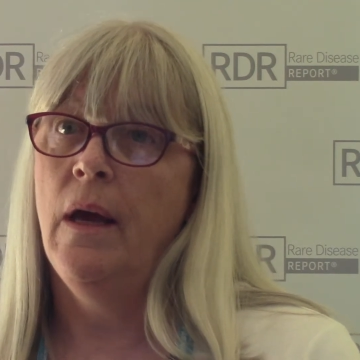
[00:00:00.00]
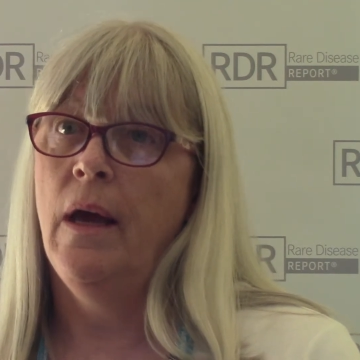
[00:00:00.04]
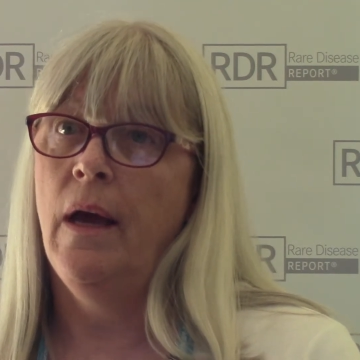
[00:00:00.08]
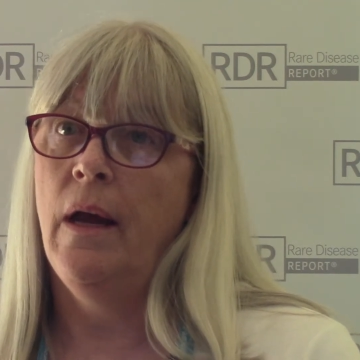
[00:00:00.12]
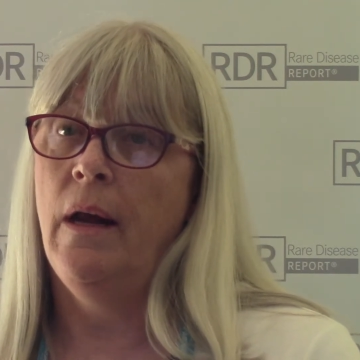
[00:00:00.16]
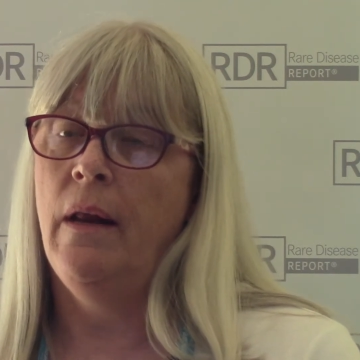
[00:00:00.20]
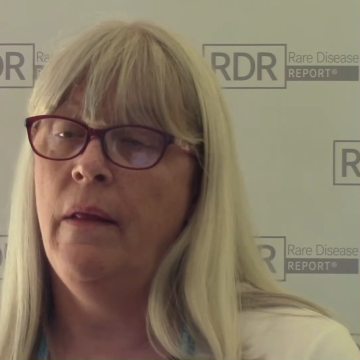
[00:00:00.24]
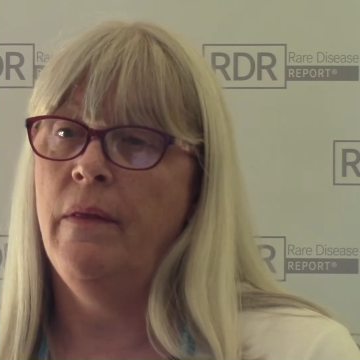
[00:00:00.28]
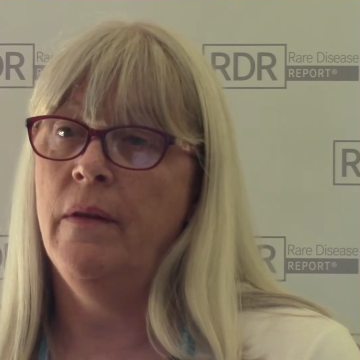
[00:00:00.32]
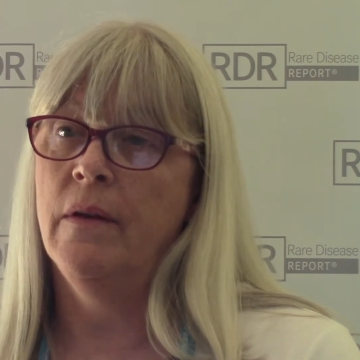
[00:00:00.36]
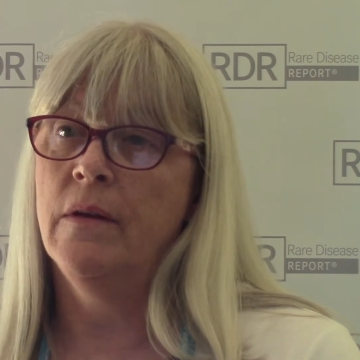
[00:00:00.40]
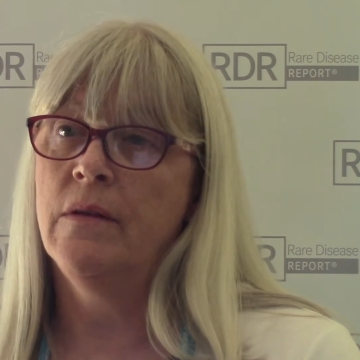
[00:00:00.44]

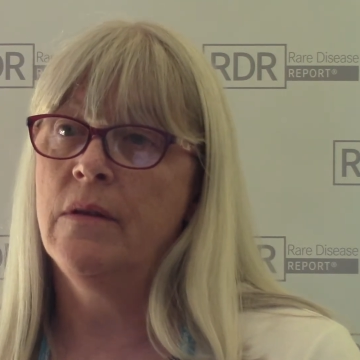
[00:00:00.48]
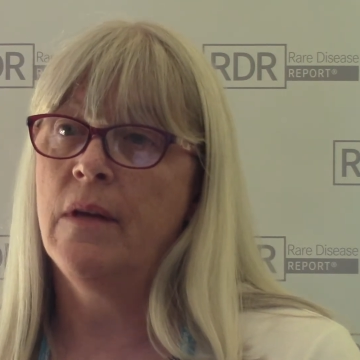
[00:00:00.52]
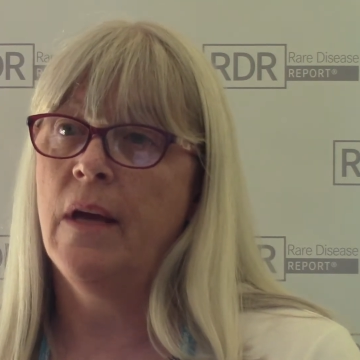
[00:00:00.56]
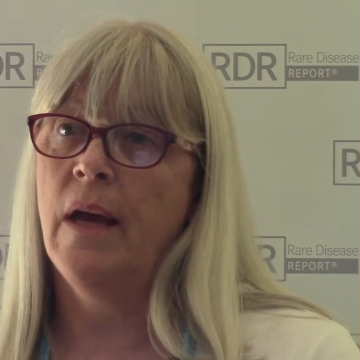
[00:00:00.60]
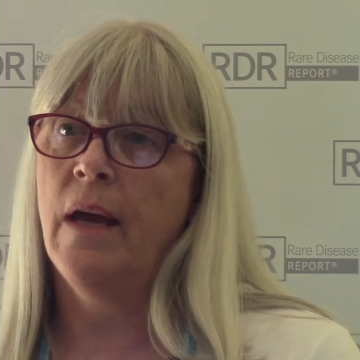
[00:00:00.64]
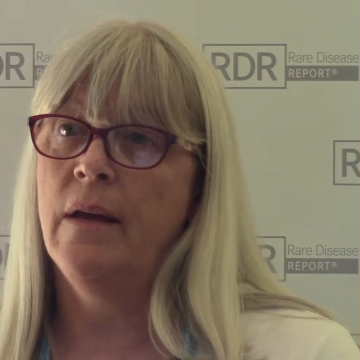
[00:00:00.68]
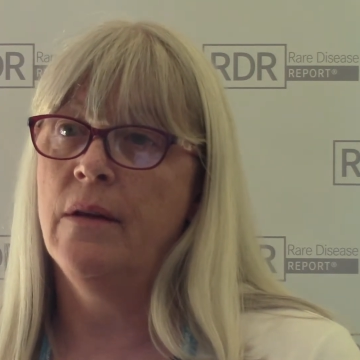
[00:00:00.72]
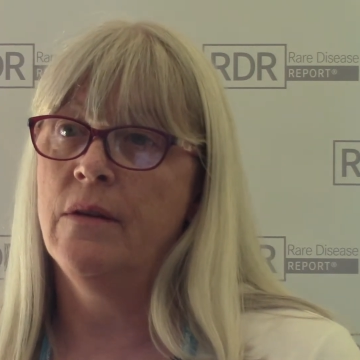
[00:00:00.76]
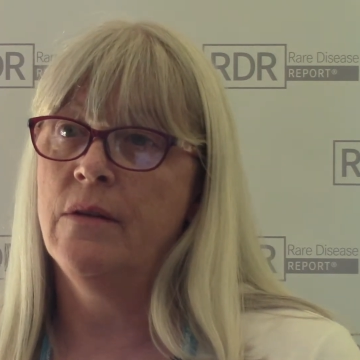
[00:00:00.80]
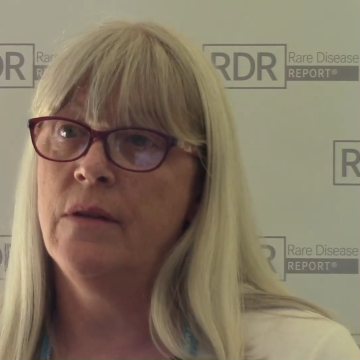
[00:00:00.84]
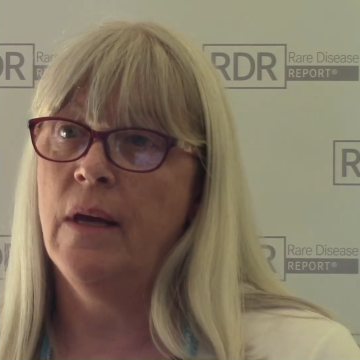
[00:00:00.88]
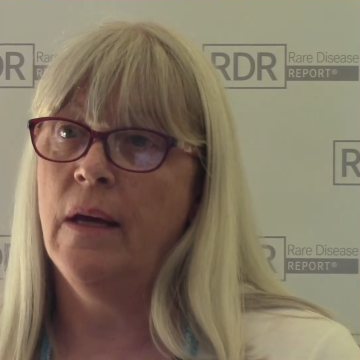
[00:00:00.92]
and in this
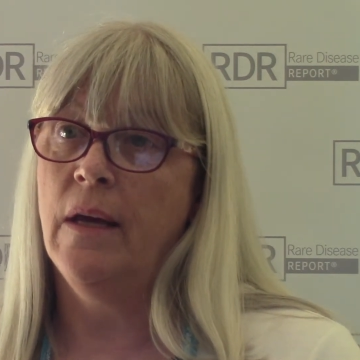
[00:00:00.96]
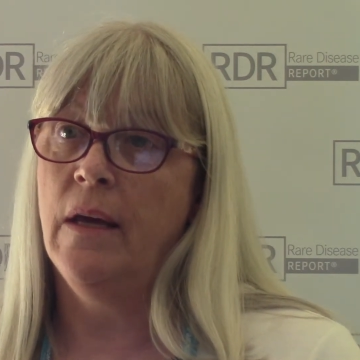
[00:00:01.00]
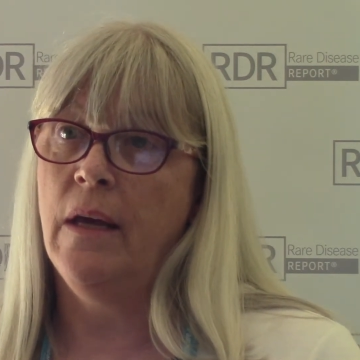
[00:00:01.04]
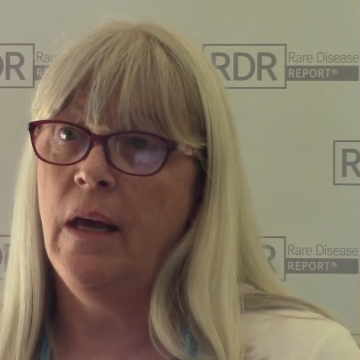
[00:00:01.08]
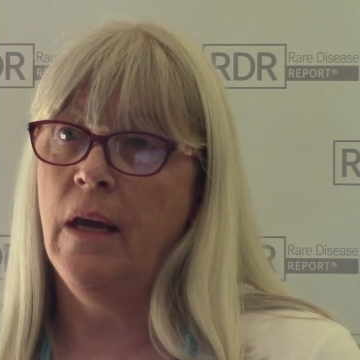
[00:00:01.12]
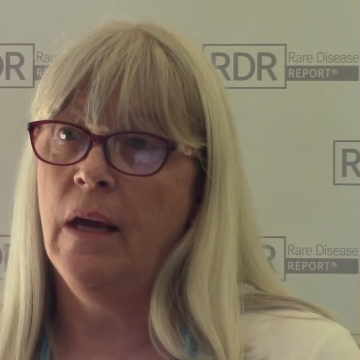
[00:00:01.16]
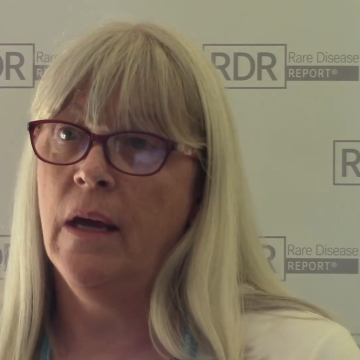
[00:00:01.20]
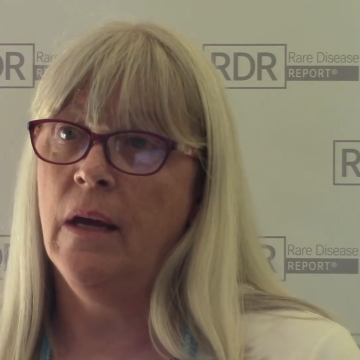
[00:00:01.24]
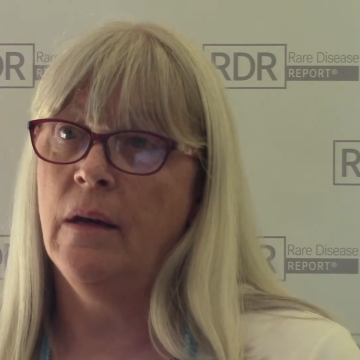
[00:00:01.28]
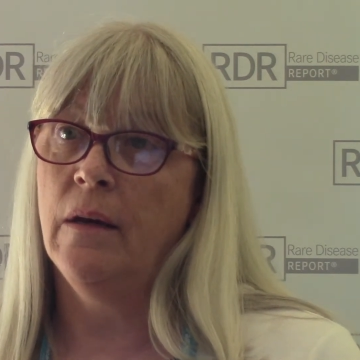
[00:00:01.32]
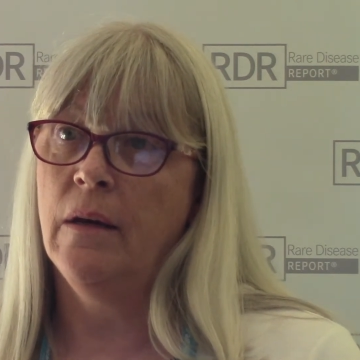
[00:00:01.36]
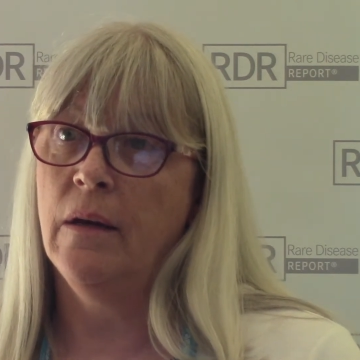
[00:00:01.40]
case, they
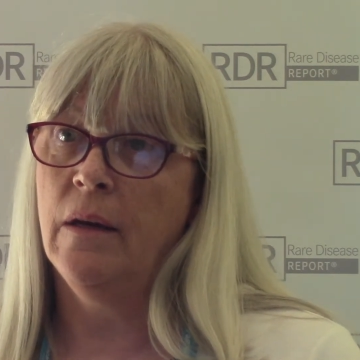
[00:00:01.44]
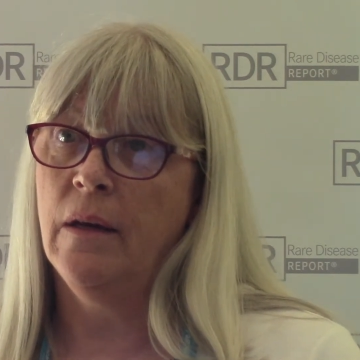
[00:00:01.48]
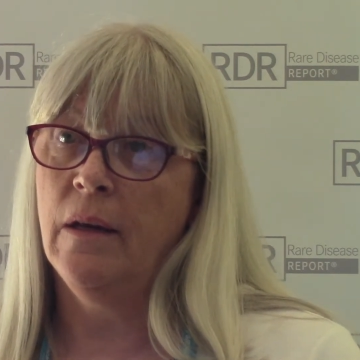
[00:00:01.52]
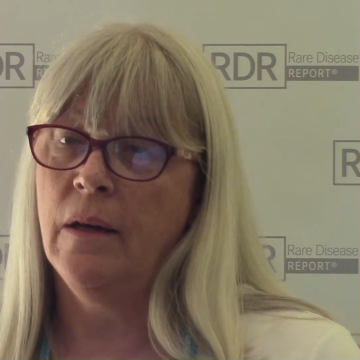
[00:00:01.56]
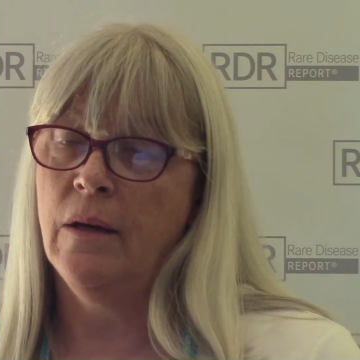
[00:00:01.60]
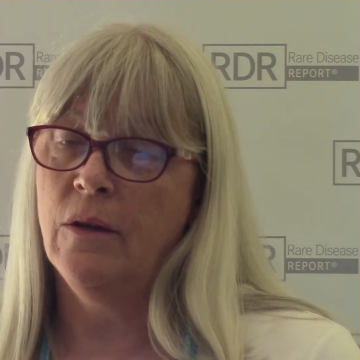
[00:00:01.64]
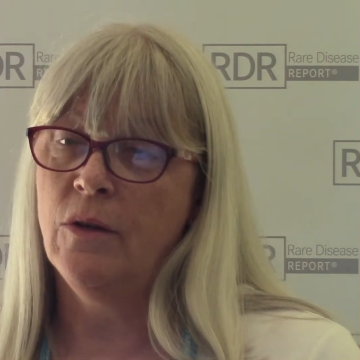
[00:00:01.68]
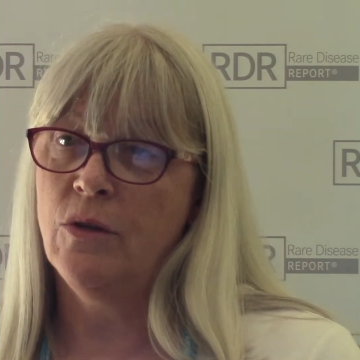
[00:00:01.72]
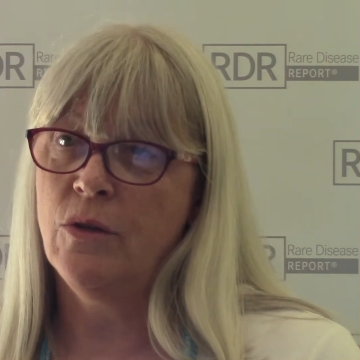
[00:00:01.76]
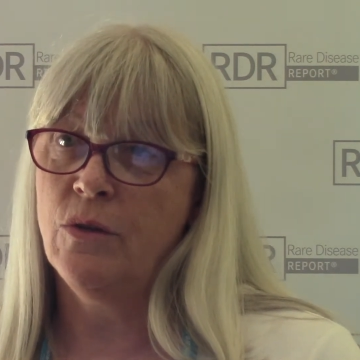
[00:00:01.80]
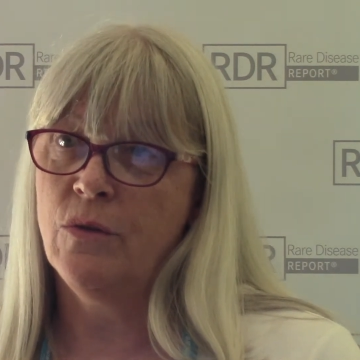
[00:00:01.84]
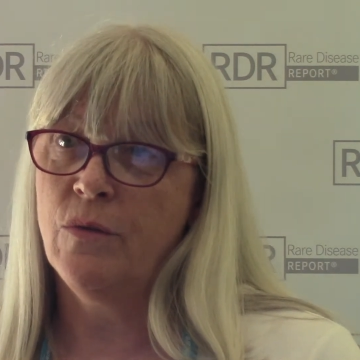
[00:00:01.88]
can't
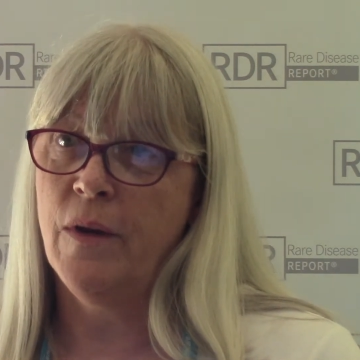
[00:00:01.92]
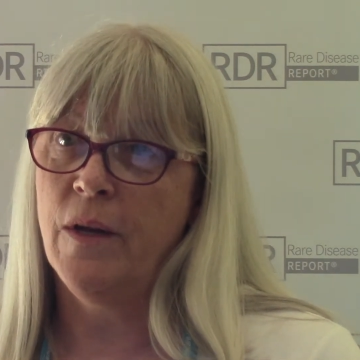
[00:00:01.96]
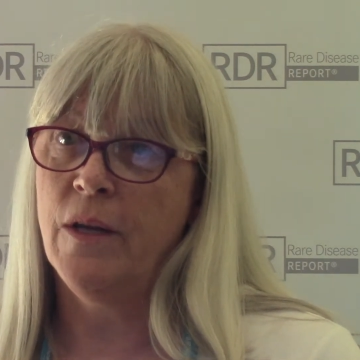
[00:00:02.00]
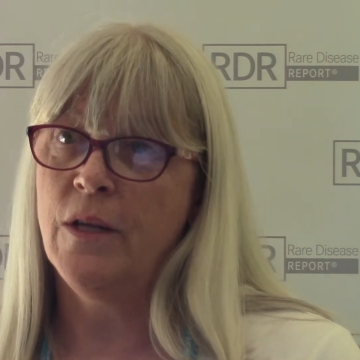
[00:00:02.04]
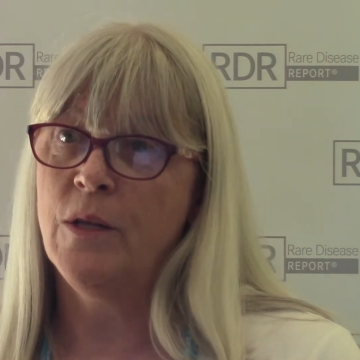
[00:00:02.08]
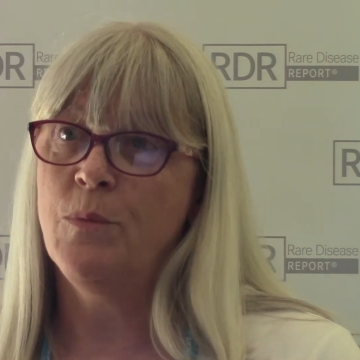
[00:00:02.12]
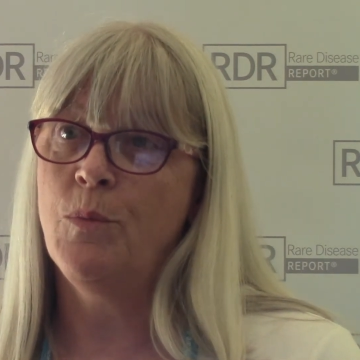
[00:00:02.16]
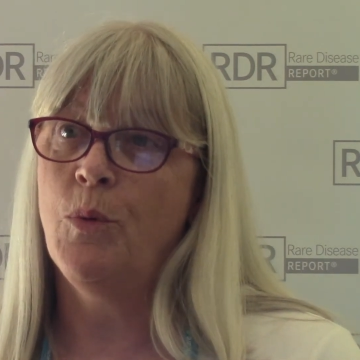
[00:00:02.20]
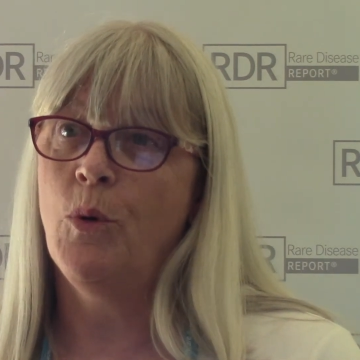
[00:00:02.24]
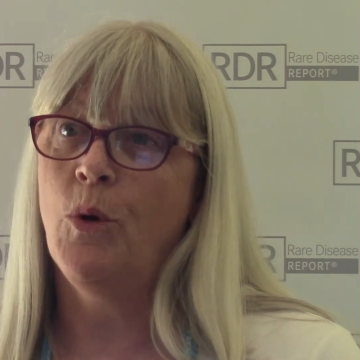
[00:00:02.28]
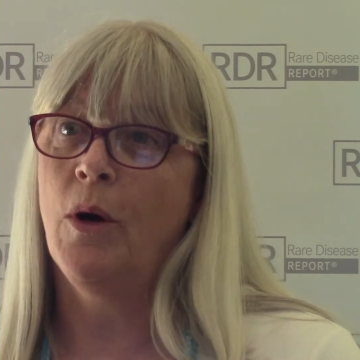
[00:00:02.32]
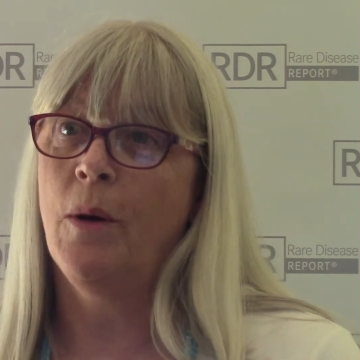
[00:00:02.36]

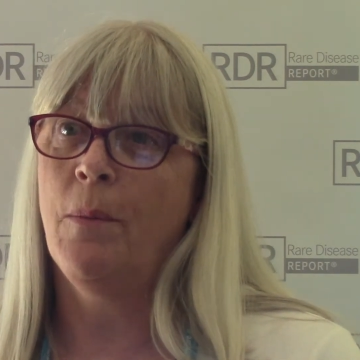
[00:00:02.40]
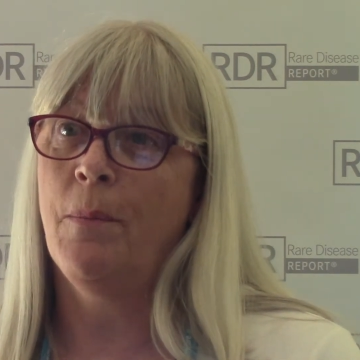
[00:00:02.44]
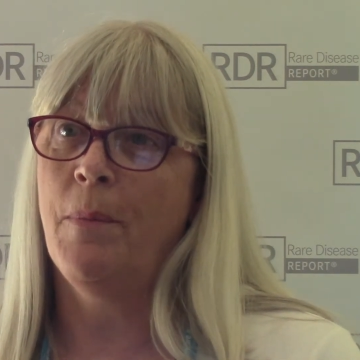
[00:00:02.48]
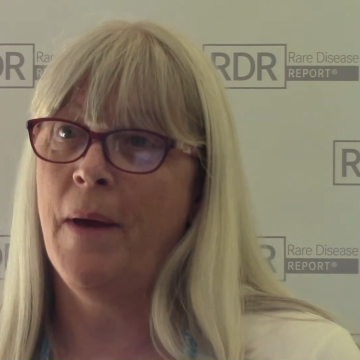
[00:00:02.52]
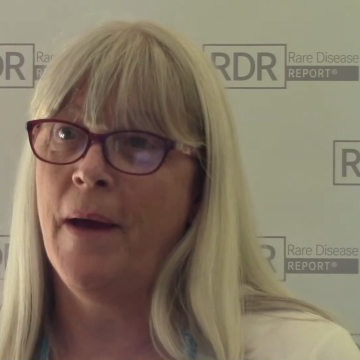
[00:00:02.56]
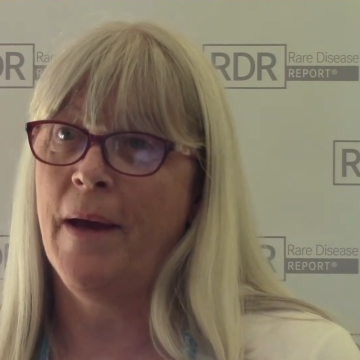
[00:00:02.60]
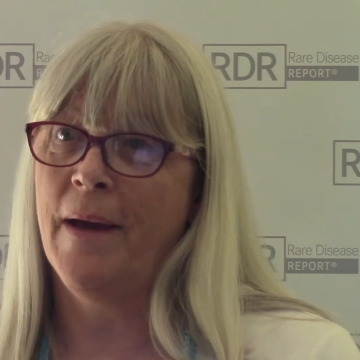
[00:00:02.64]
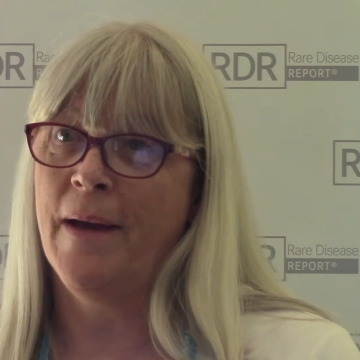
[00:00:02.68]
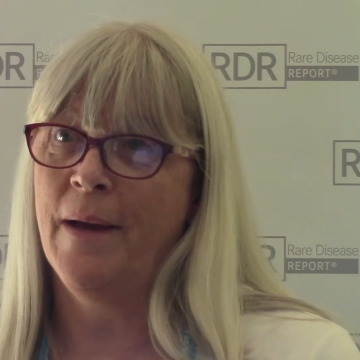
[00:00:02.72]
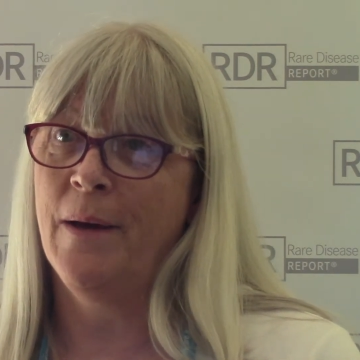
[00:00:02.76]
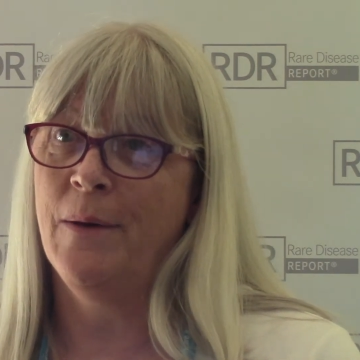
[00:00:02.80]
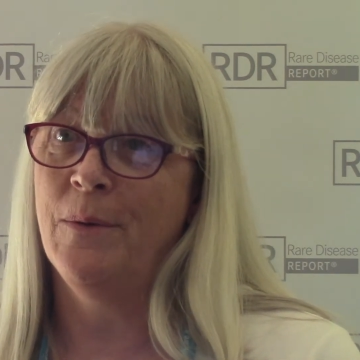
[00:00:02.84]
transport it
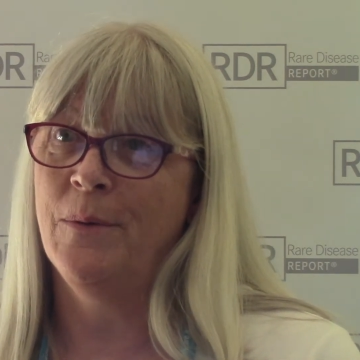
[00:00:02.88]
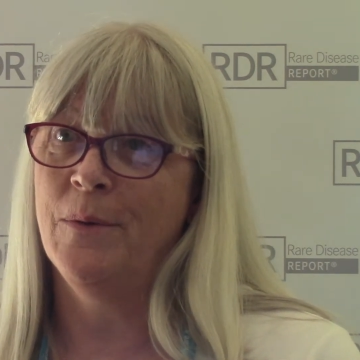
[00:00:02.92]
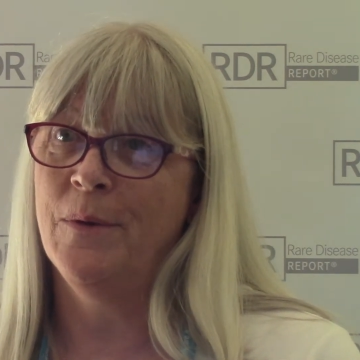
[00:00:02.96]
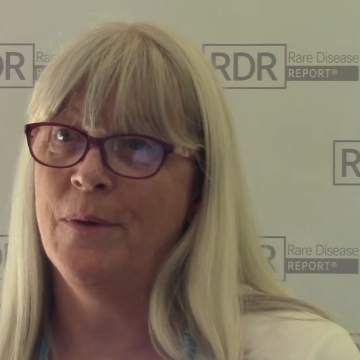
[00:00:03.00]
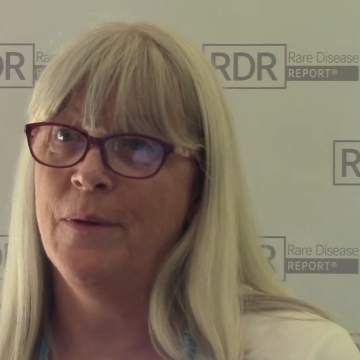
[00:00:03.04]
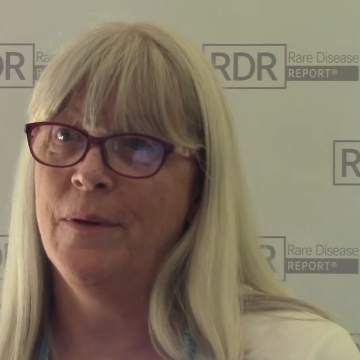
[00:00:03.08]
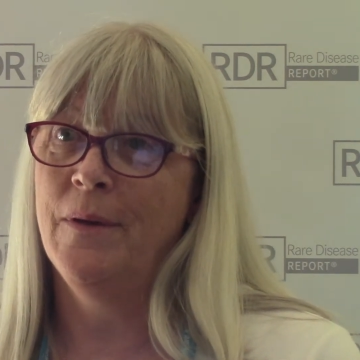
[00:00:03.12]
back out.